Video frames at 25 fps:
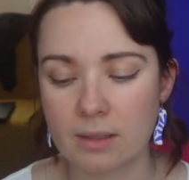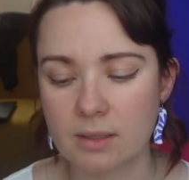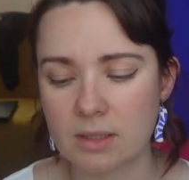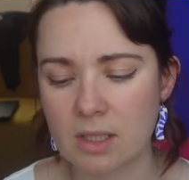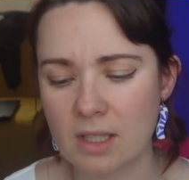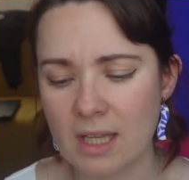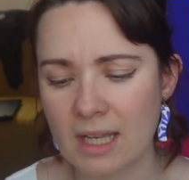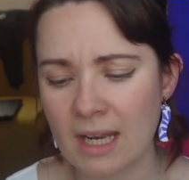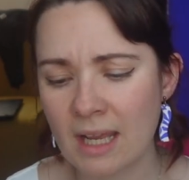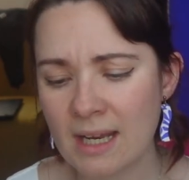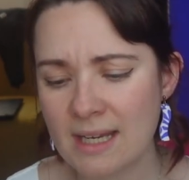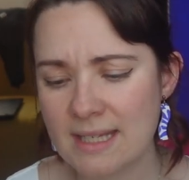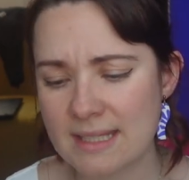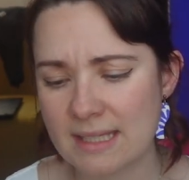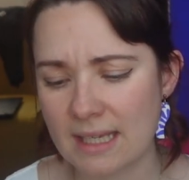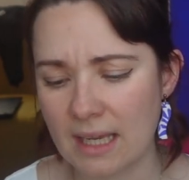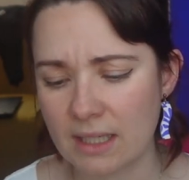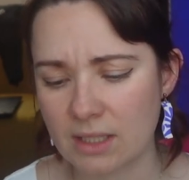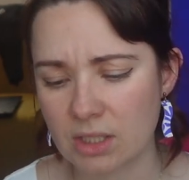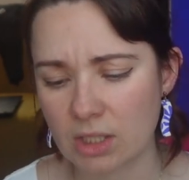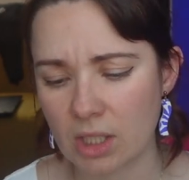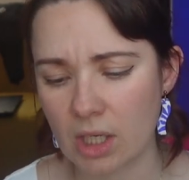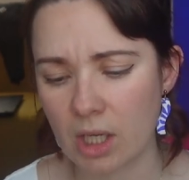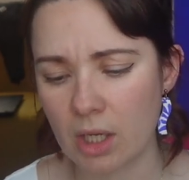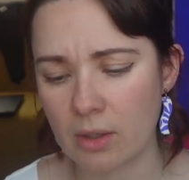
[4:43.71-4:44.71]
So then I
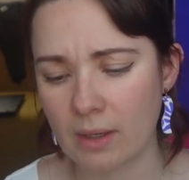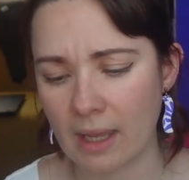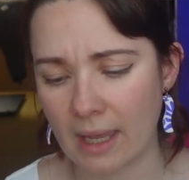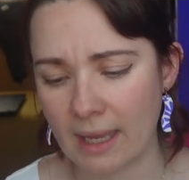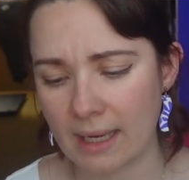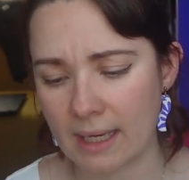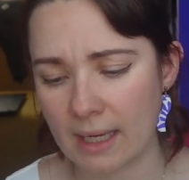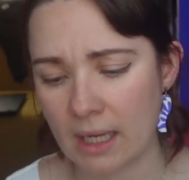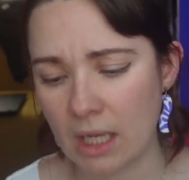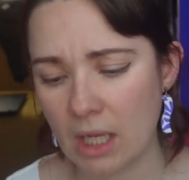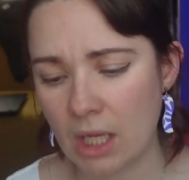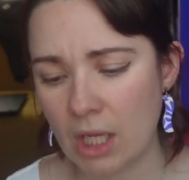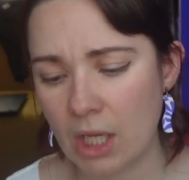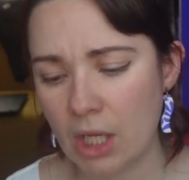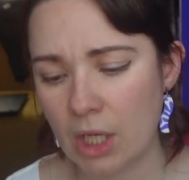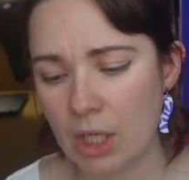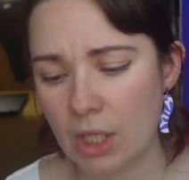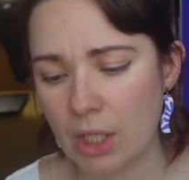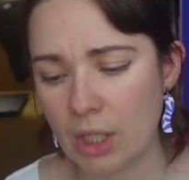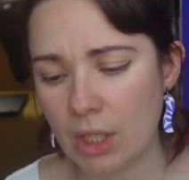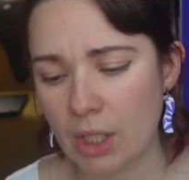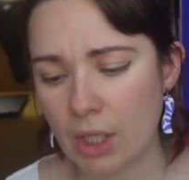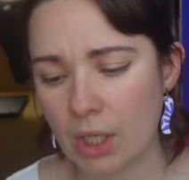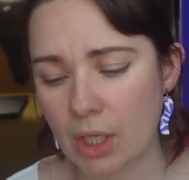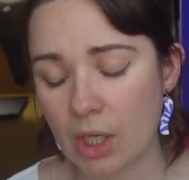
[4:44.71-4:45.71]
said, okay,
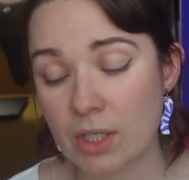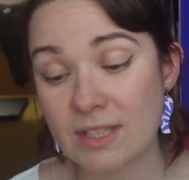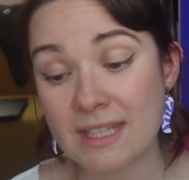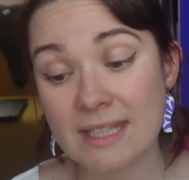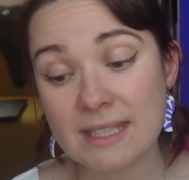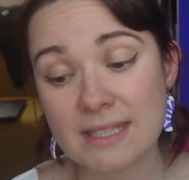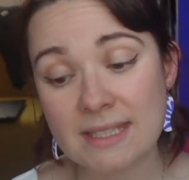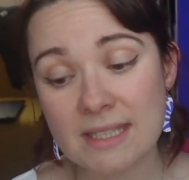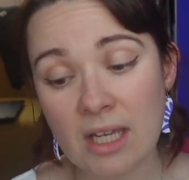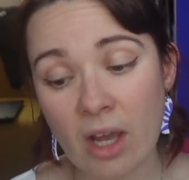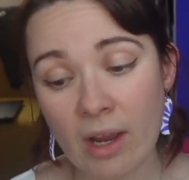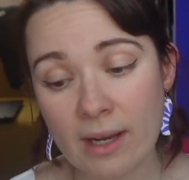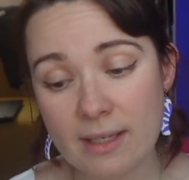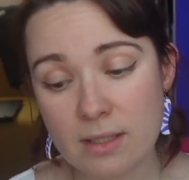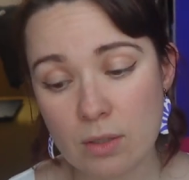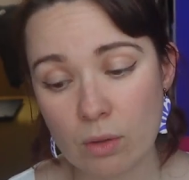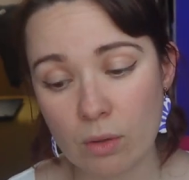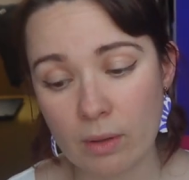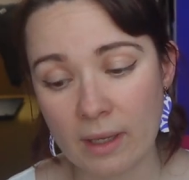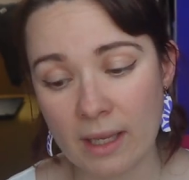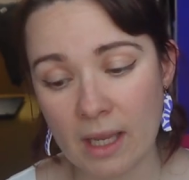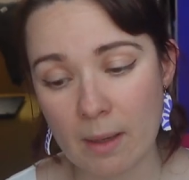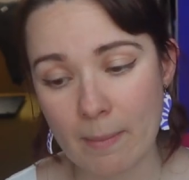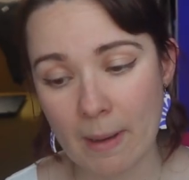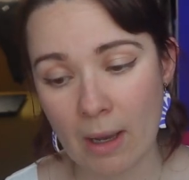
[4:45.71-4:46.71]
because it started
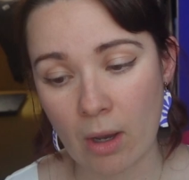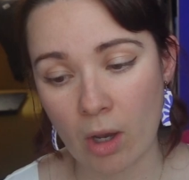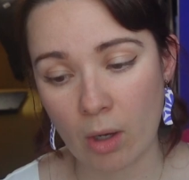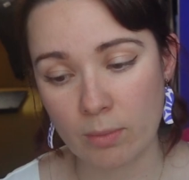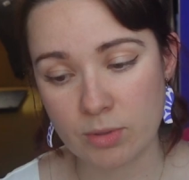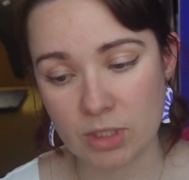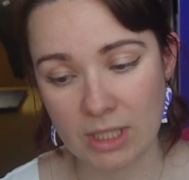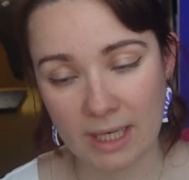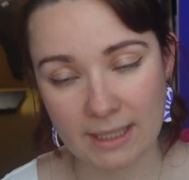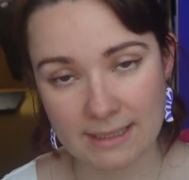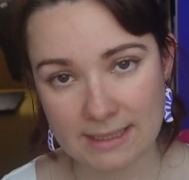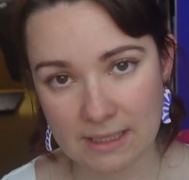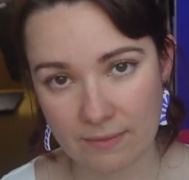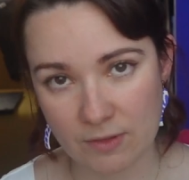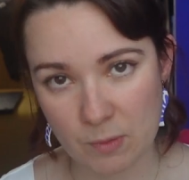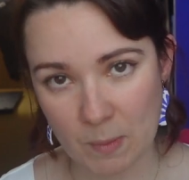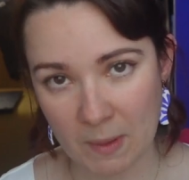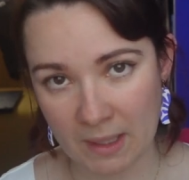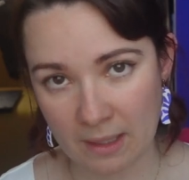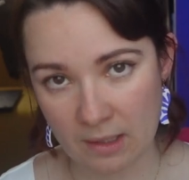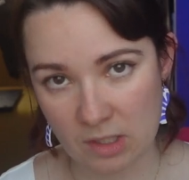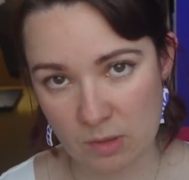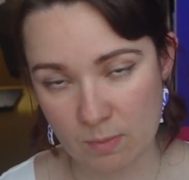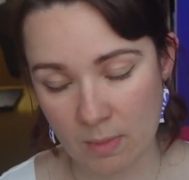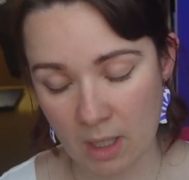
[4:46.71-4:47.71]
talking about objectives
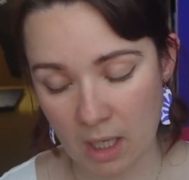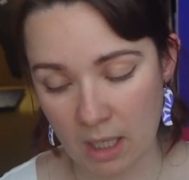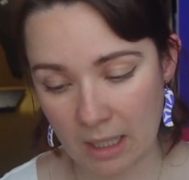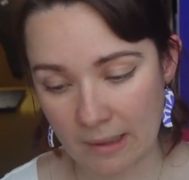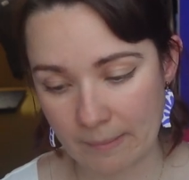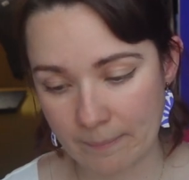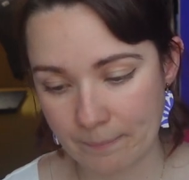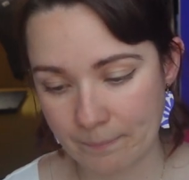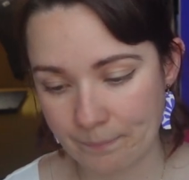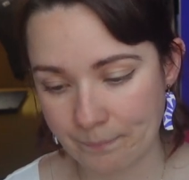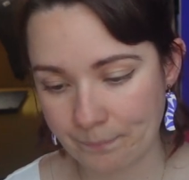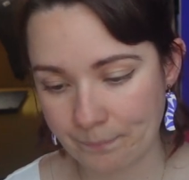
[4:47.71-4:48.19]
being SMART.